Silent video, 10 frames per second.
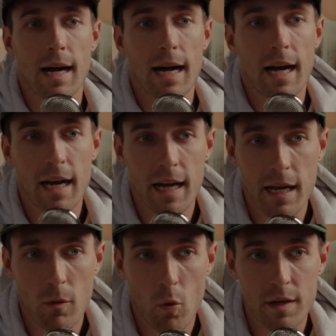
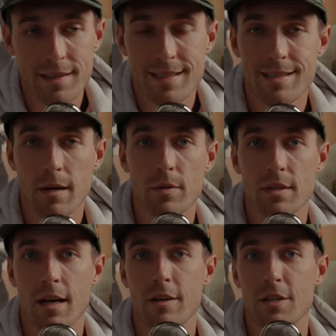I wanted to double
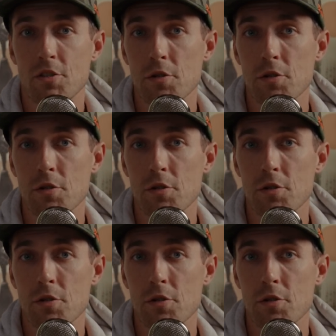down and